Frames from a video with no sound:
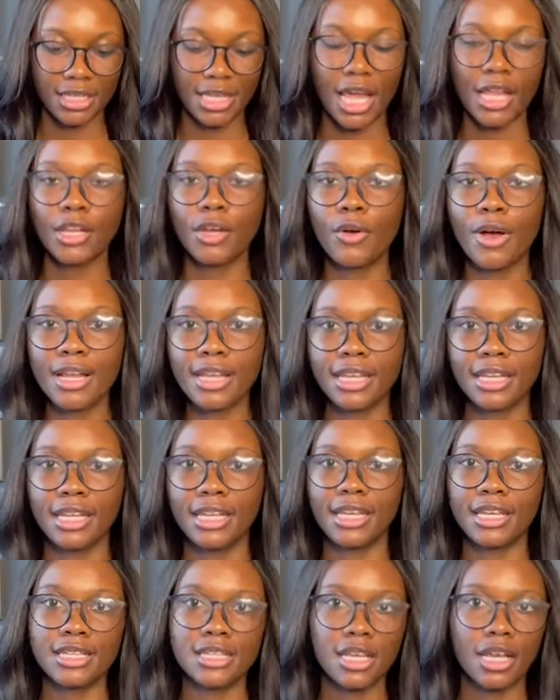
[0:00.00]
I know I didn't
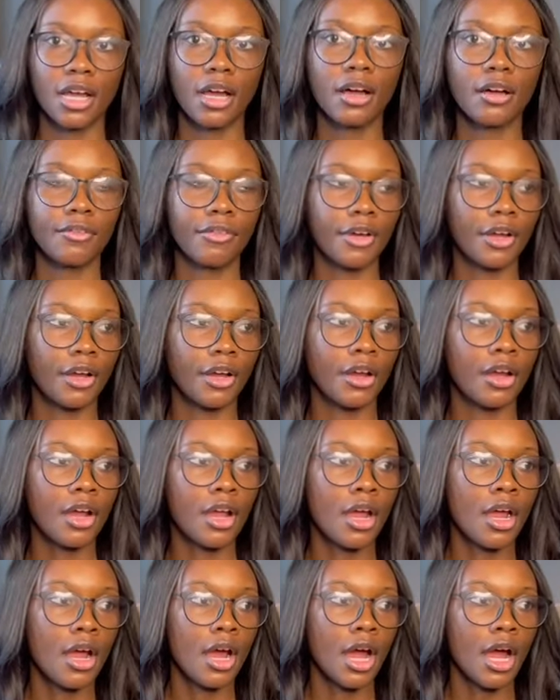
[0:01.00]
get to cover
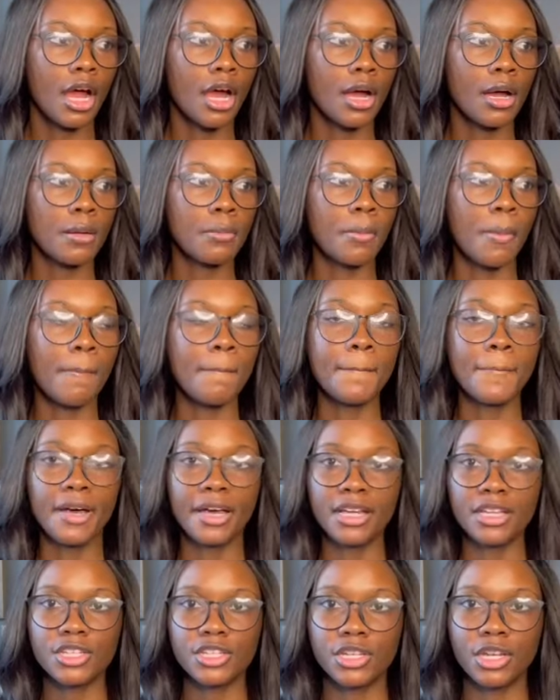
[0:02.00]

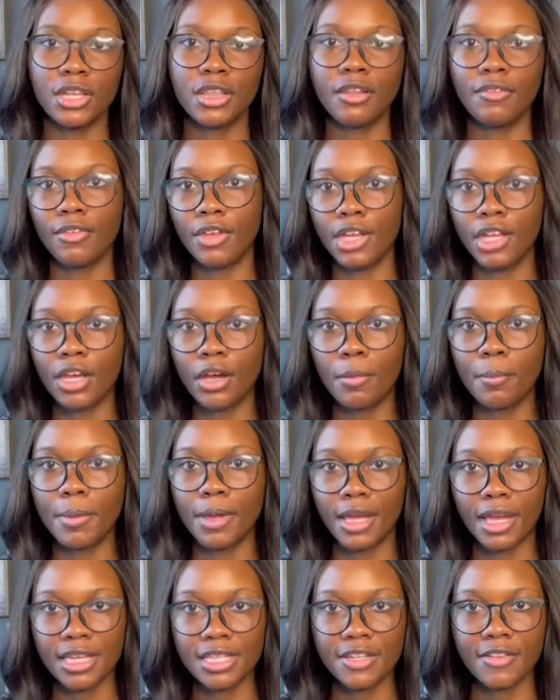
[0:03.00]
much in the video
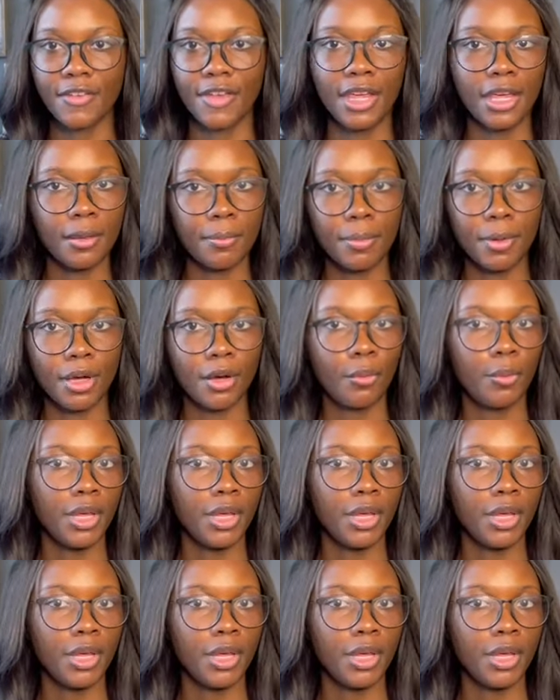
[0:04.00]
because of HIPAA.